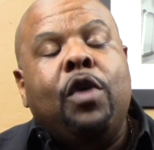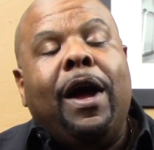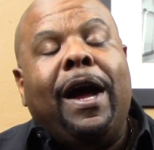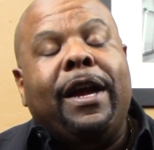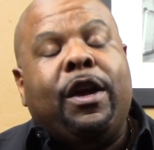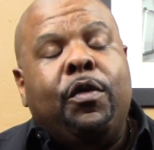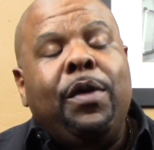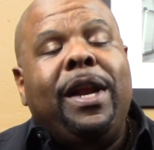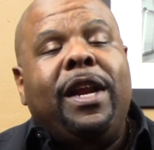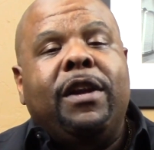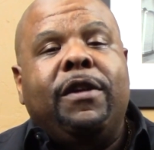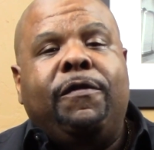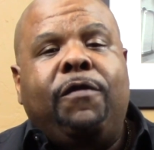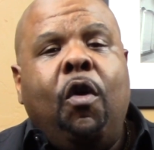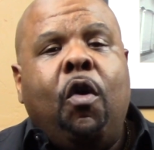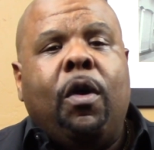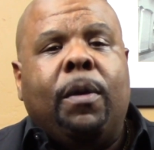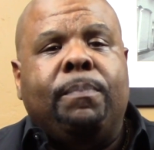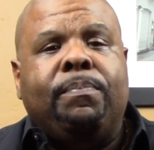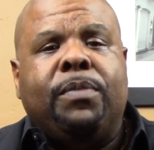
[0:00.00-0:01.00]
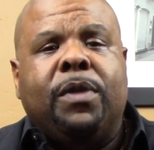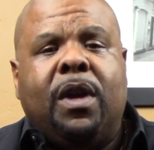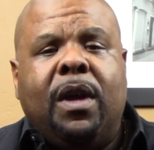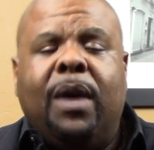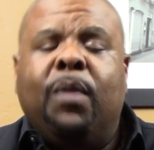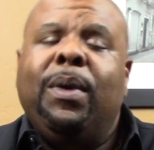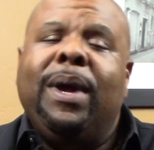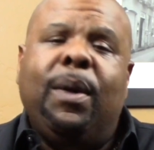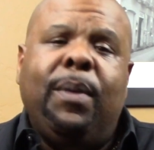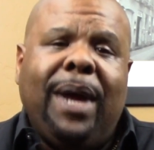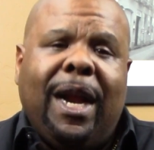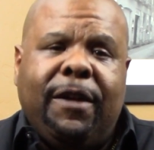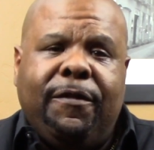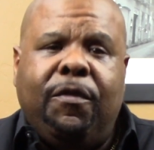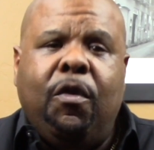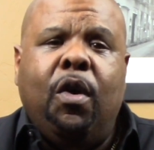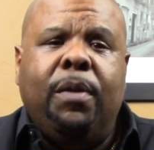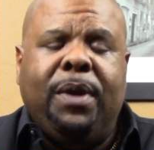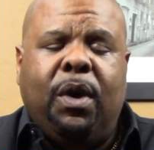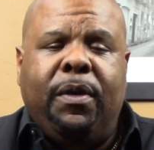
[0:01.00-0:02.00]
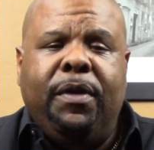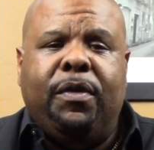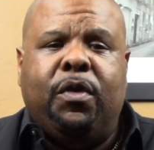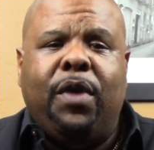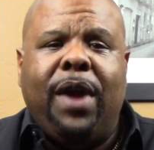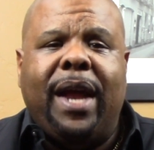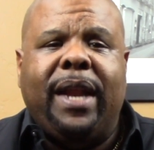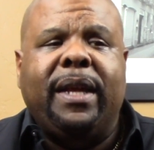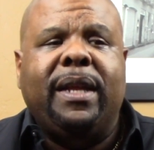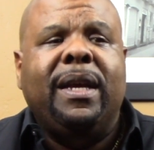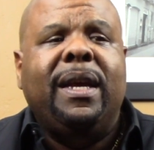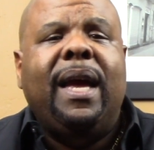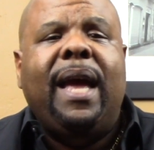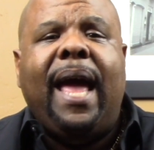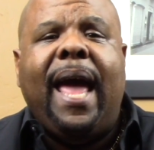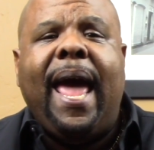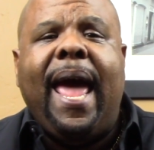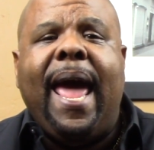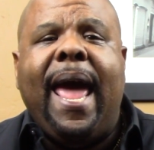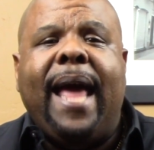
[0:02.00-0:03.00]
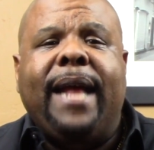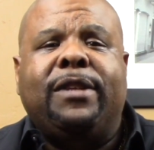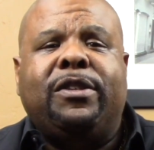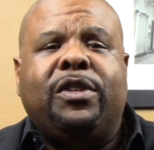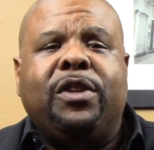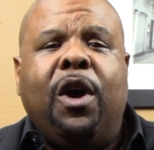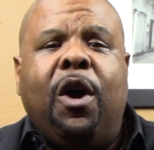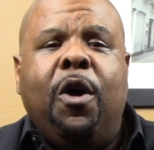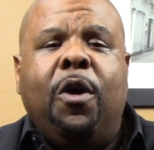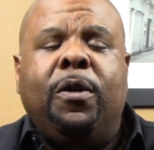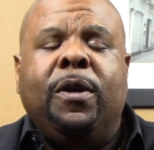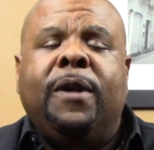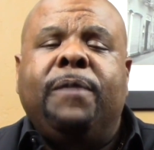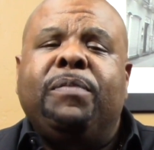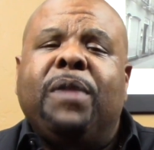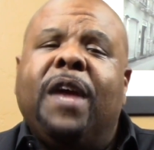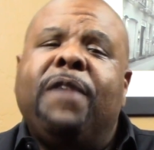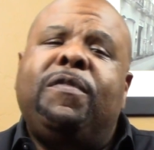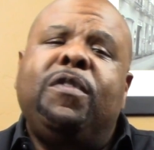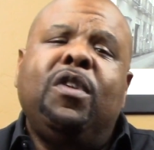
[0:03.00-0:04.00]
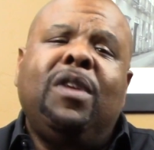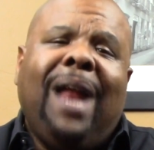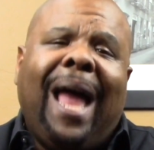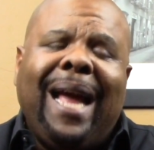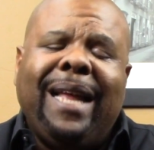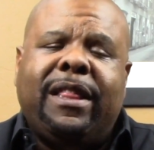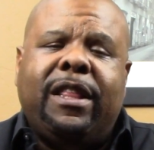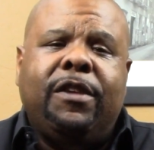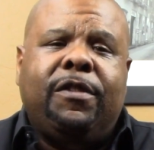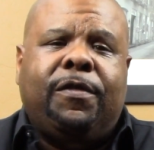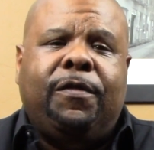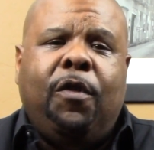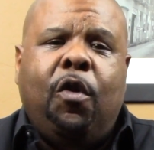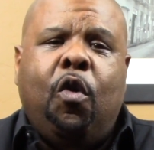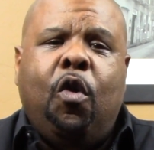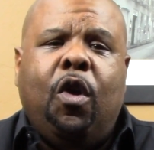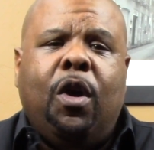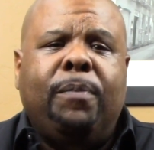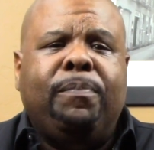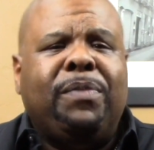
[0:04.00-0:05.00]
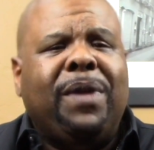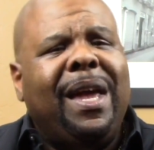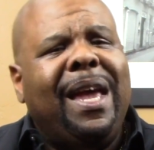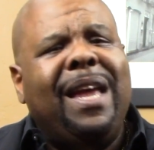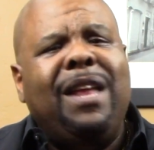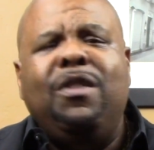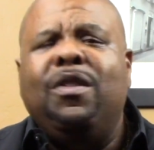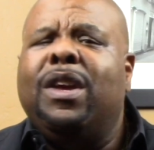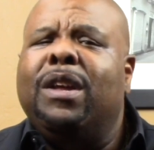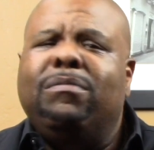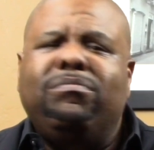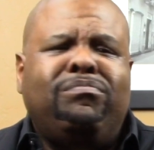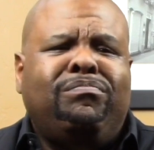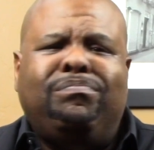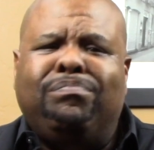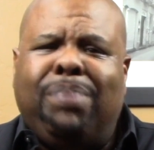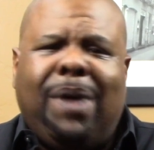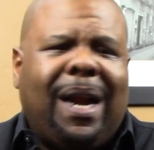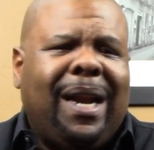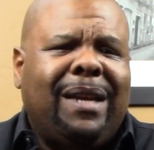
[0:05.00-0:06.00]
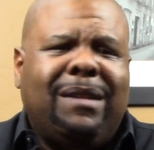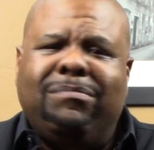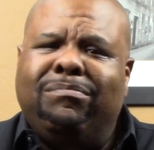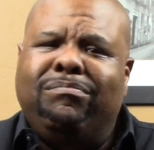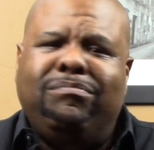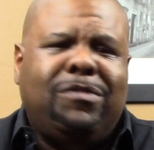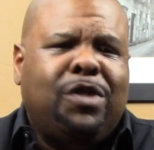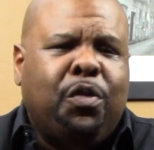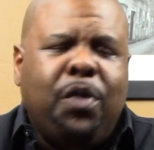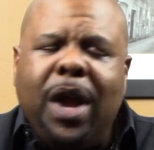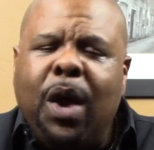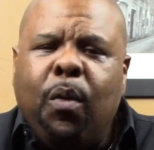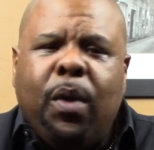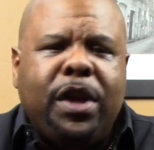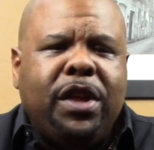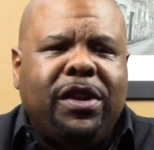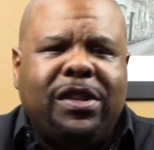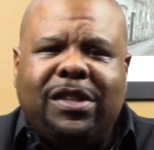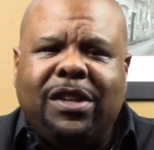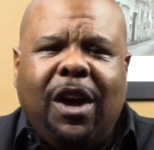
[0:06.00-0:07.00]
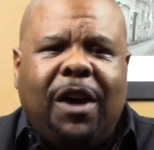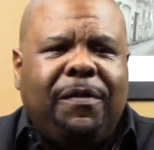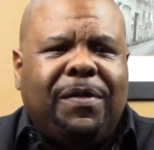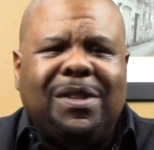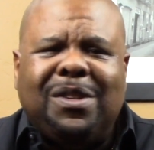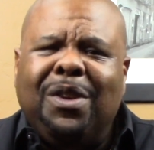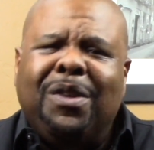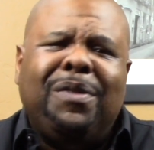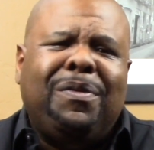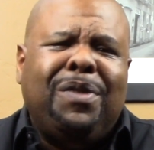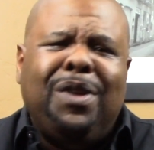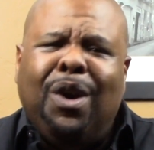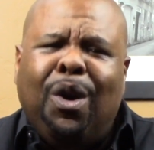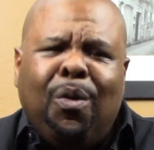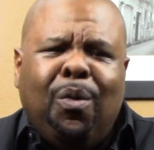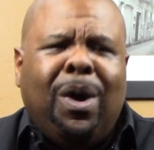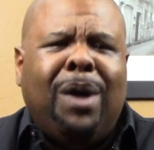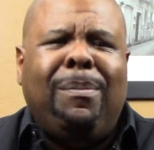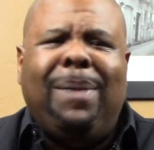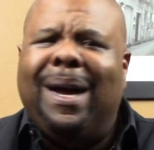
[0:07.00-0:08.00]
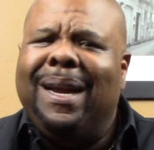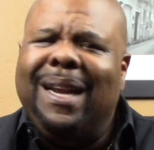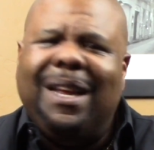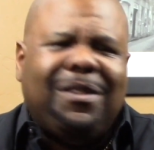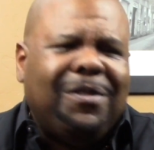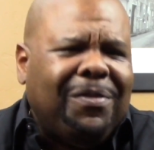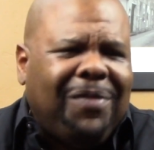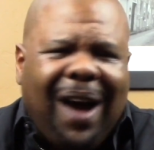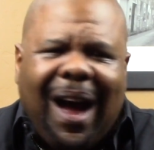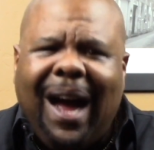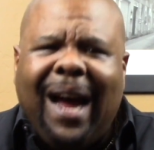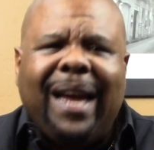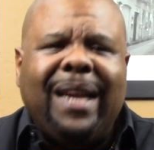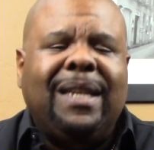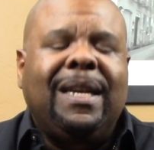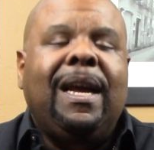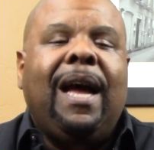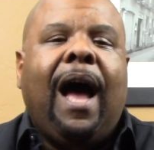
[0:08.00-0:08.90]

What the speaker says: created a form. We got a form that we've created. And so if you like this form, and you can probably create one yourself, and so if you don't want mine, that's fine.